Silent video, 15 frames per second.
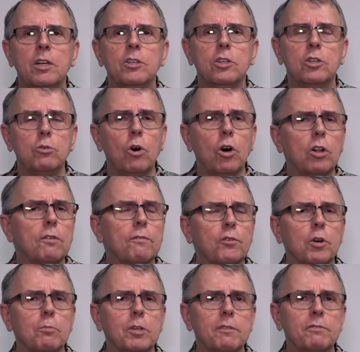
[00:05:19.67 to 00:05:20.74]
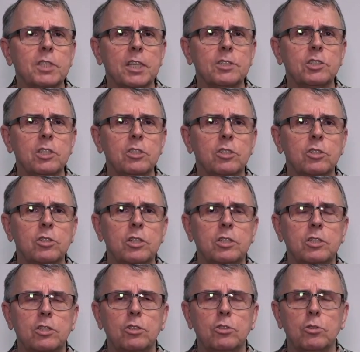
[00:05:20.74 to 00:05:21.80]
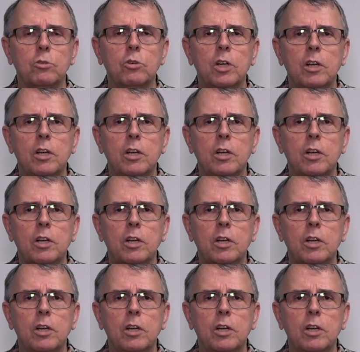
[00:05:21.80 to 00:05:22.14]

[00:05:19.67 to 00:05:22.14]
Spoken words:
You do all the formative testing you need to do